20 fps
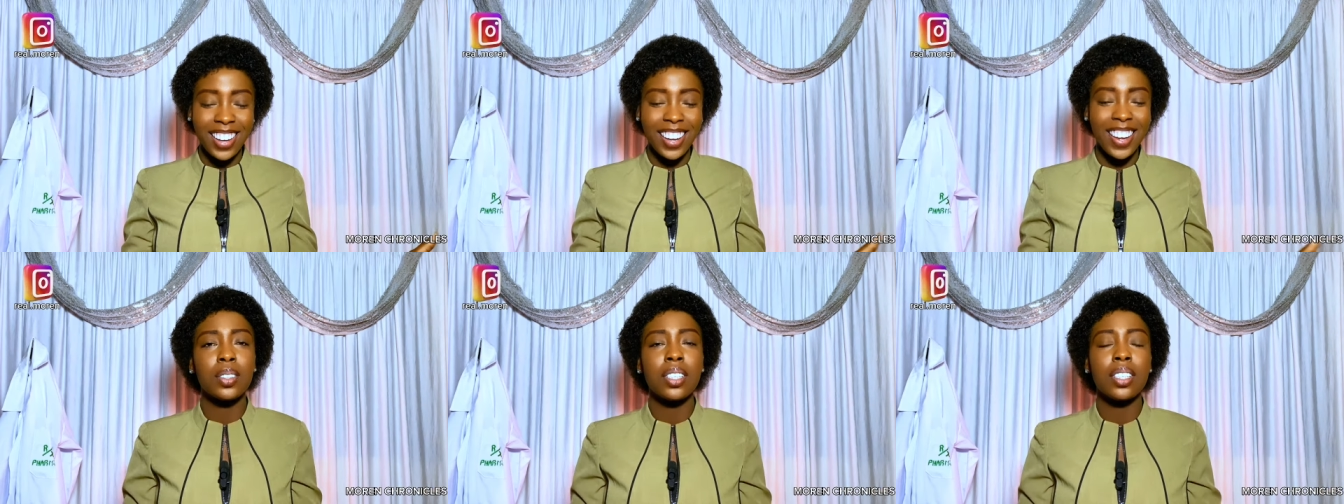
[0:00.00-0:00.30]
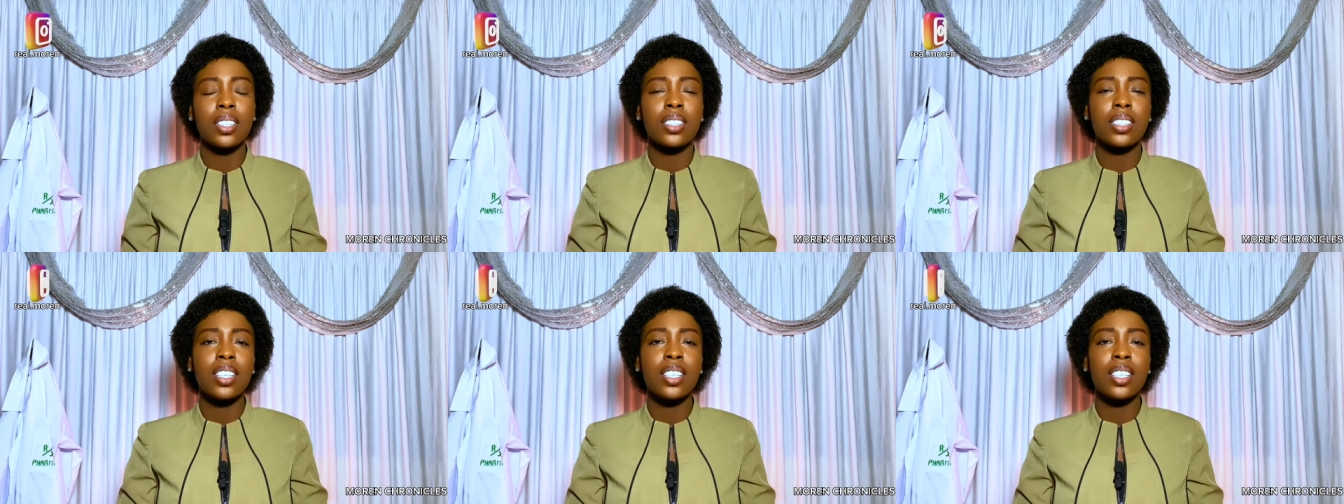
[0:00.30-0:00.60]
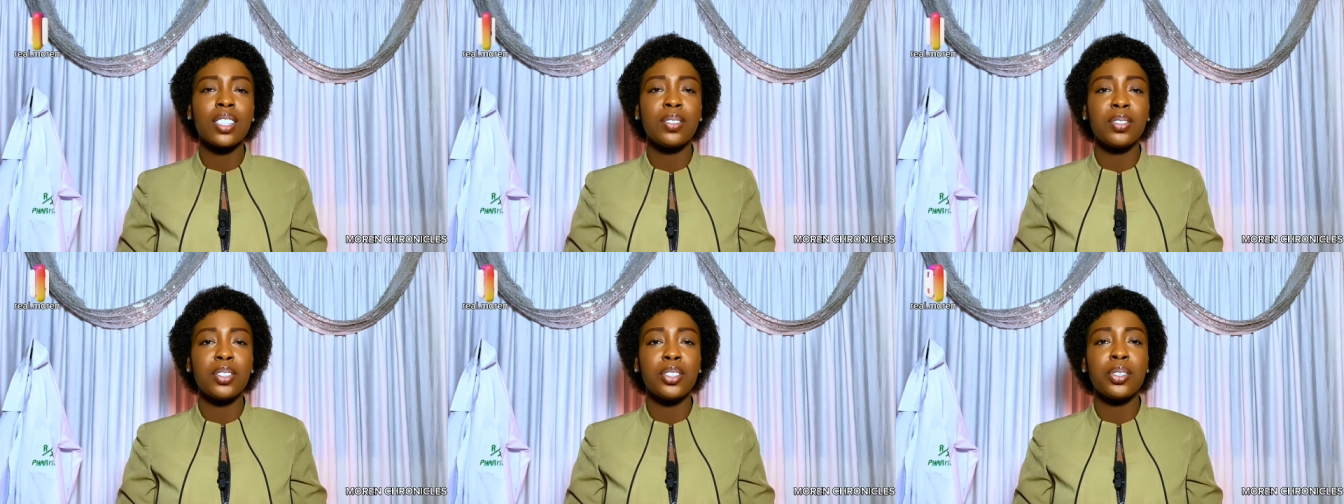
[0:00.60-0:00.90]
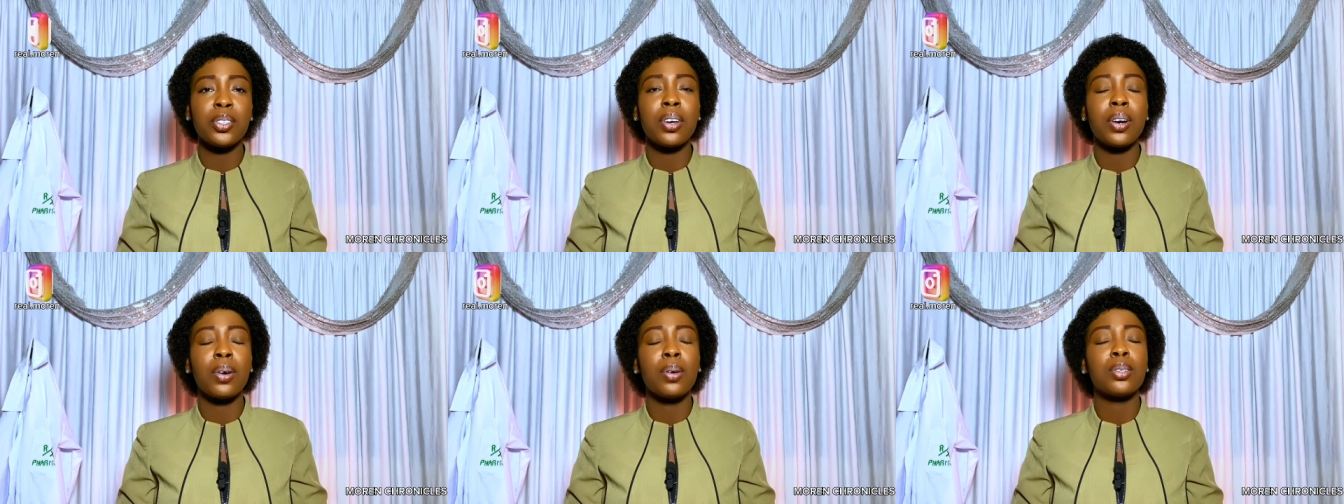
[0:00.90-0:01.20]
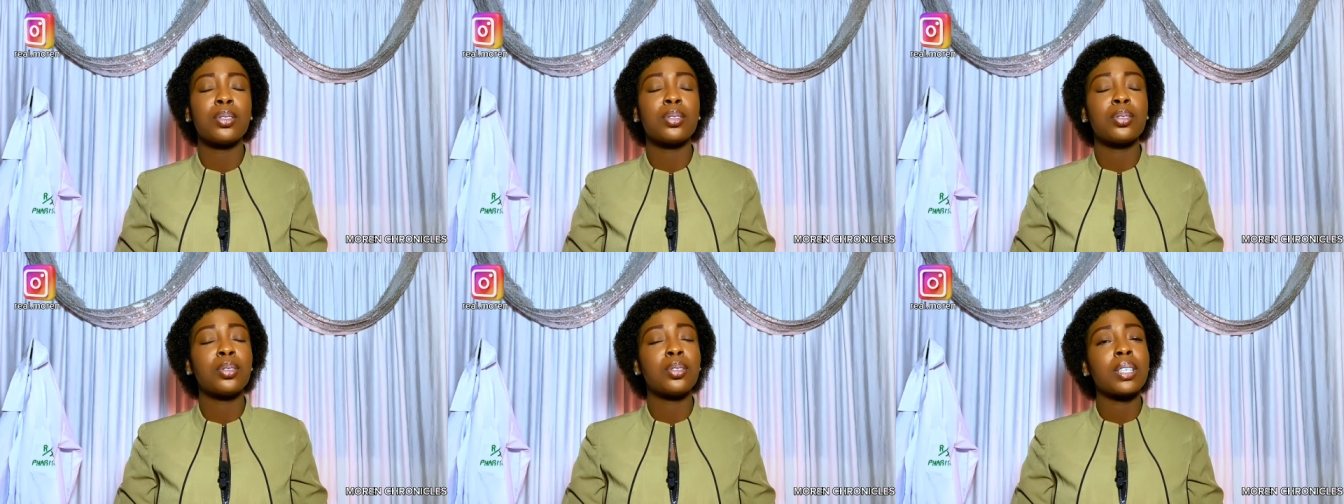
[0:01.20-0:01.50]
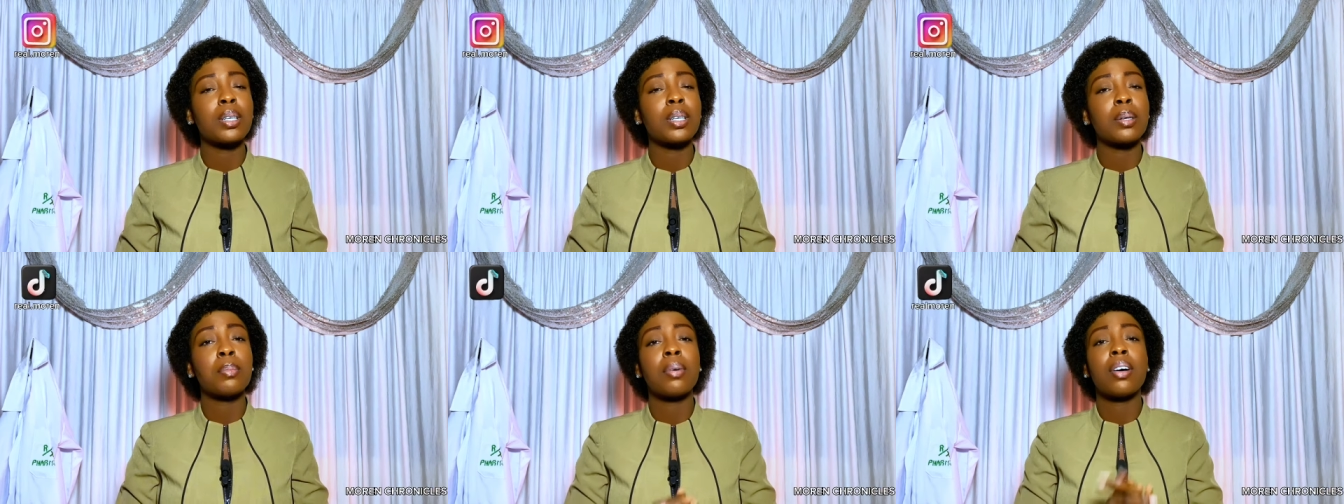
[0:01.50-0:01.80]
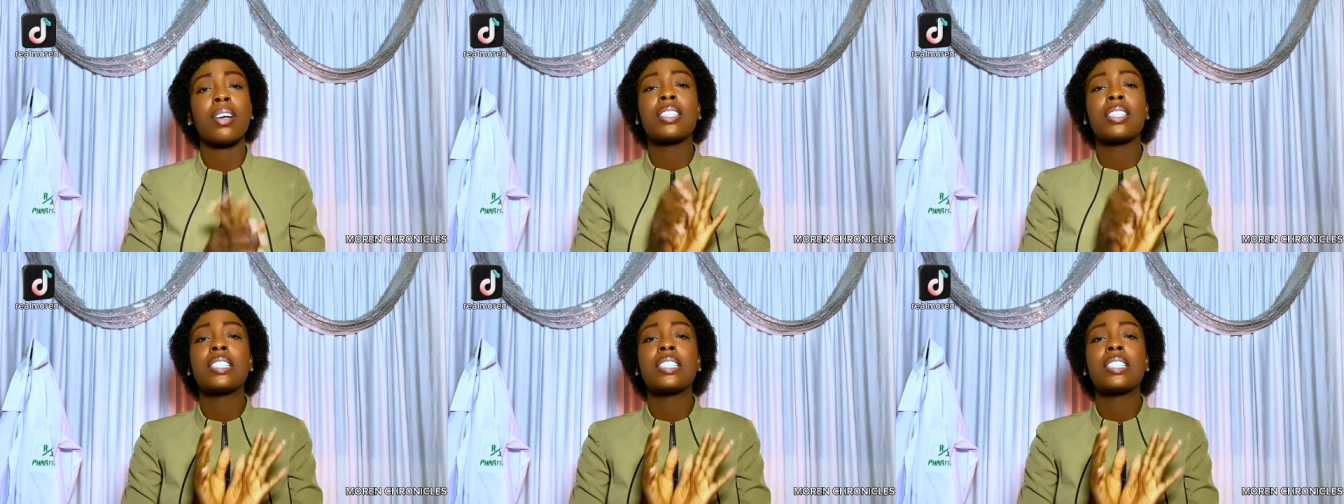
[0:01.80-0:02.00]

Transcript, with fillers: So in today's video I want to talk about